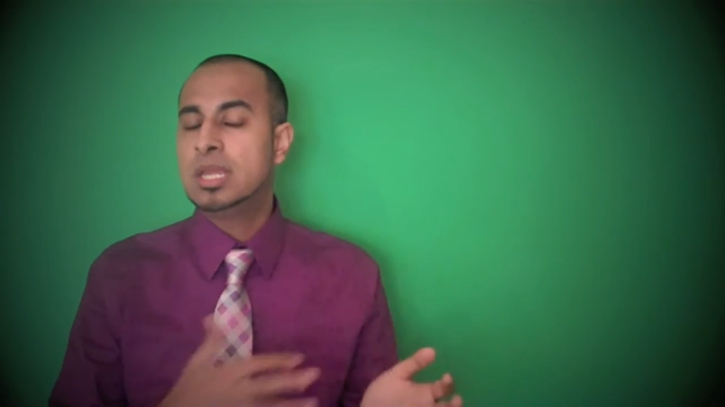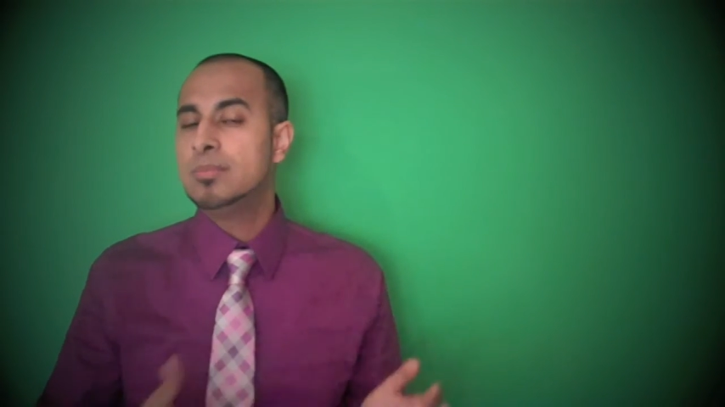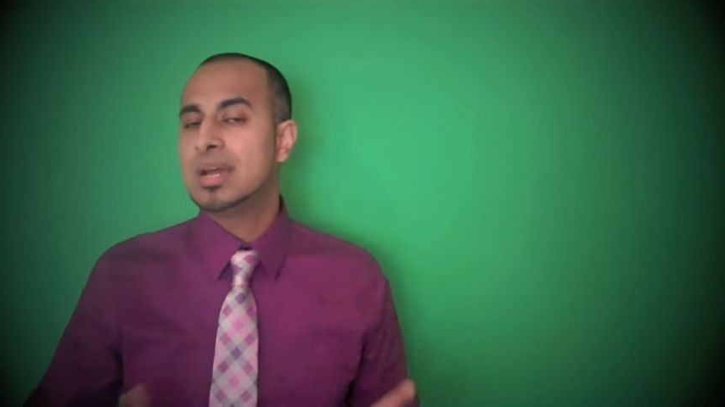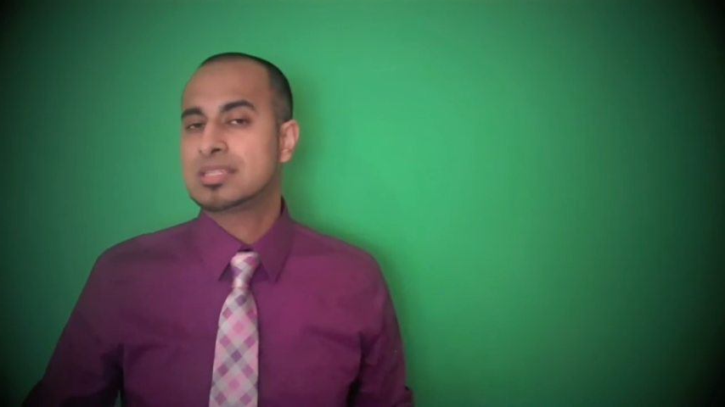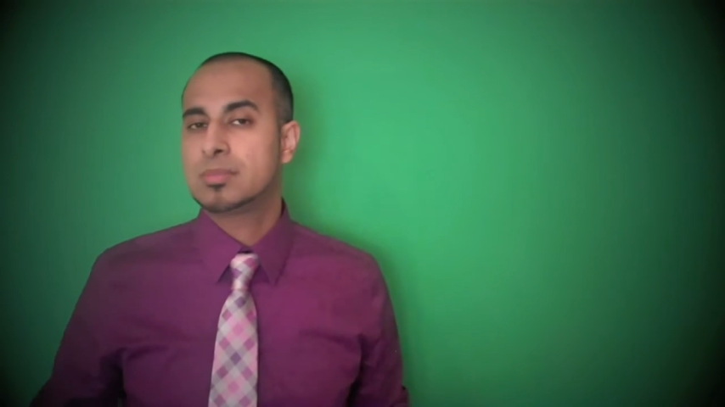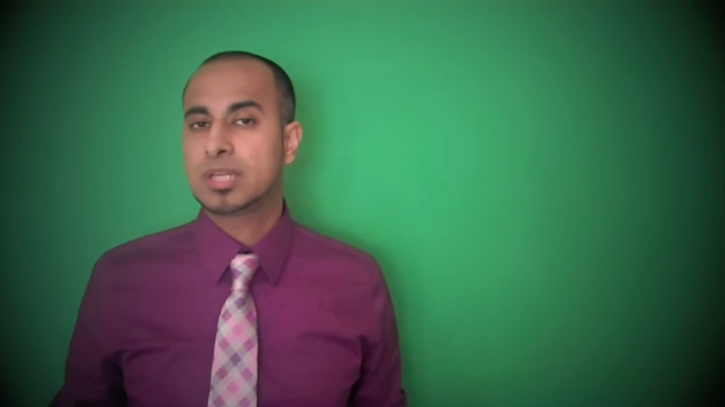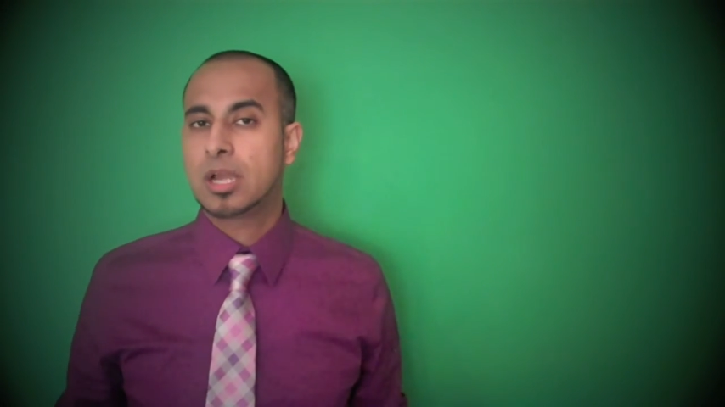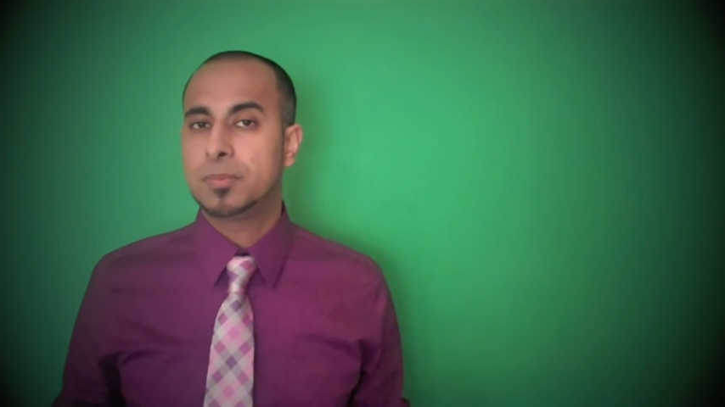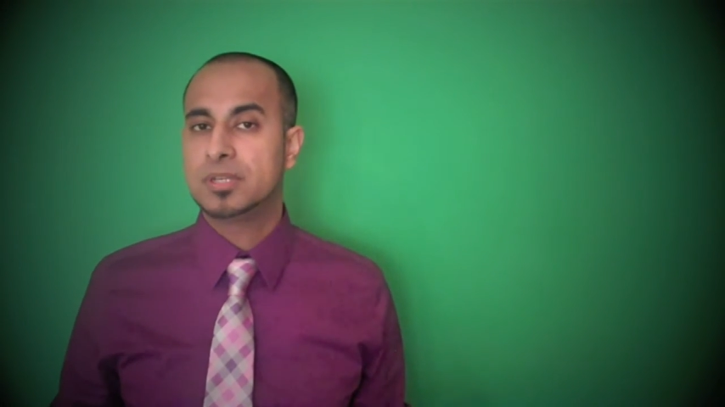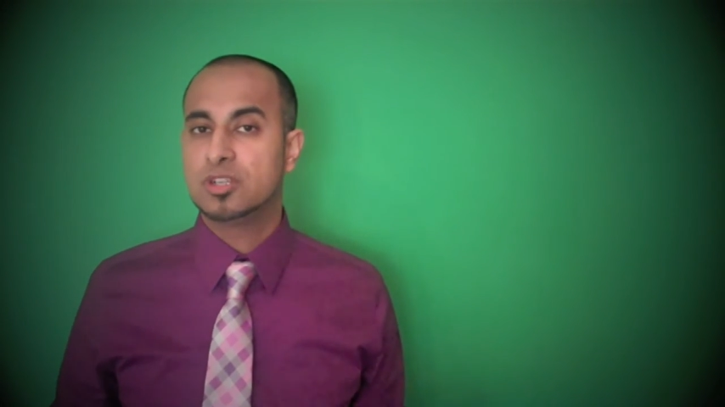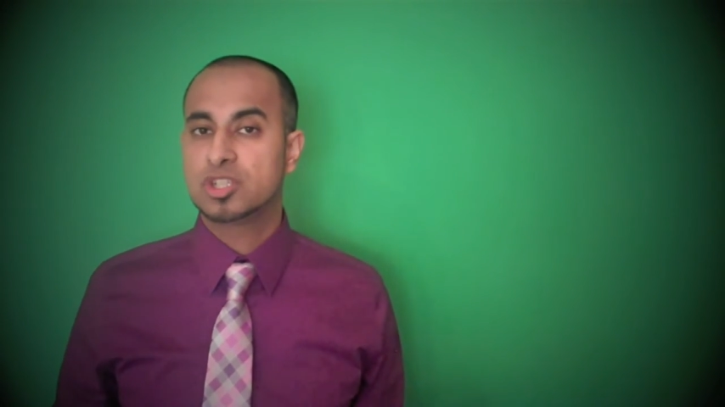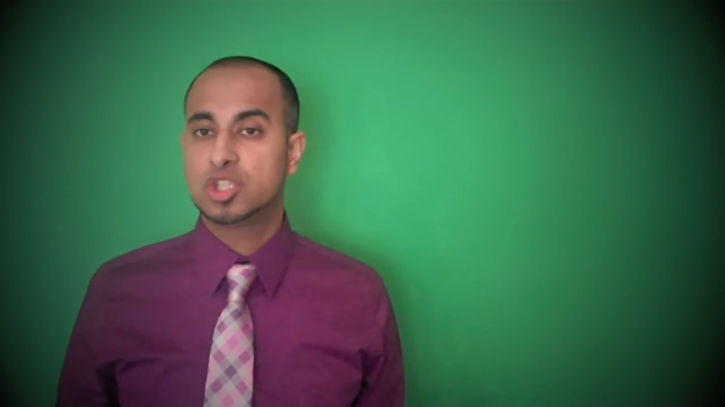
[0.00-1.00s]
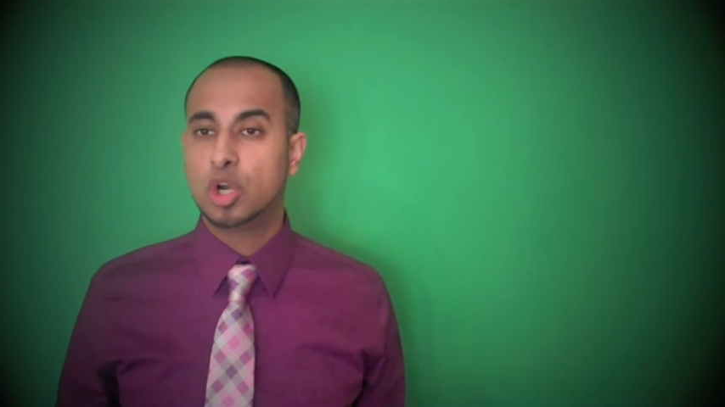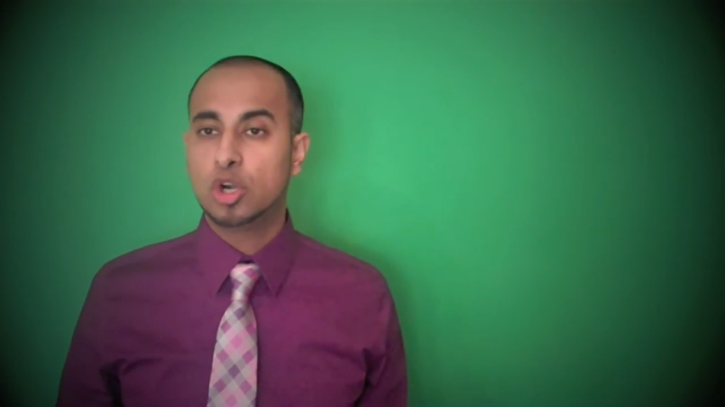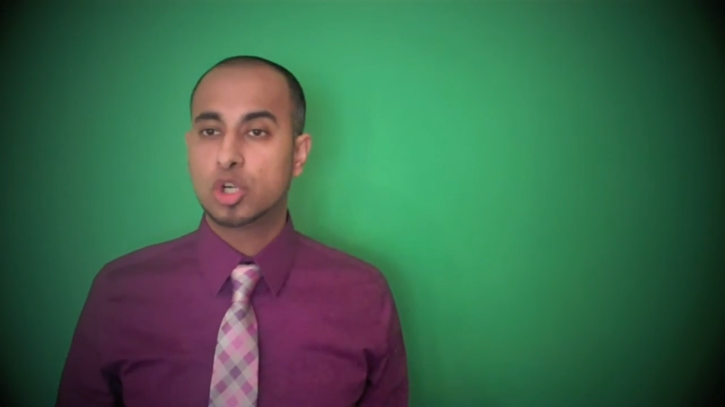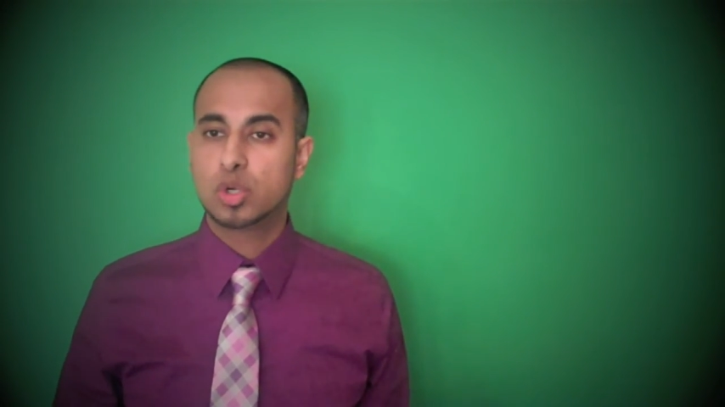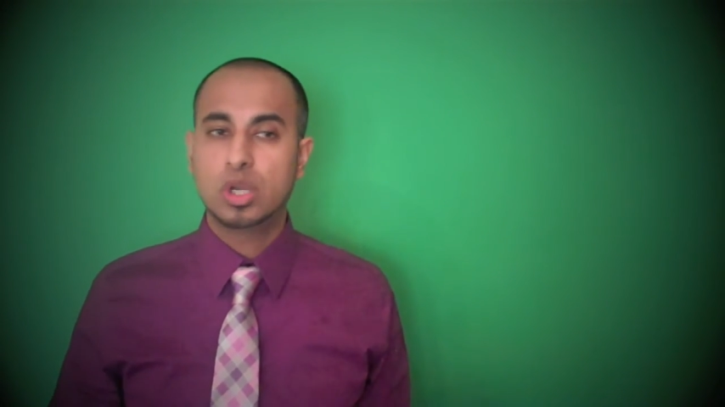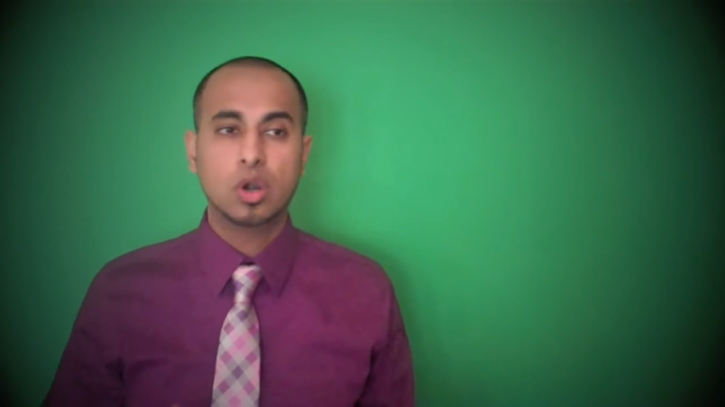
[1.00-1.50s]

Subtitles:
messed something up in your surgery,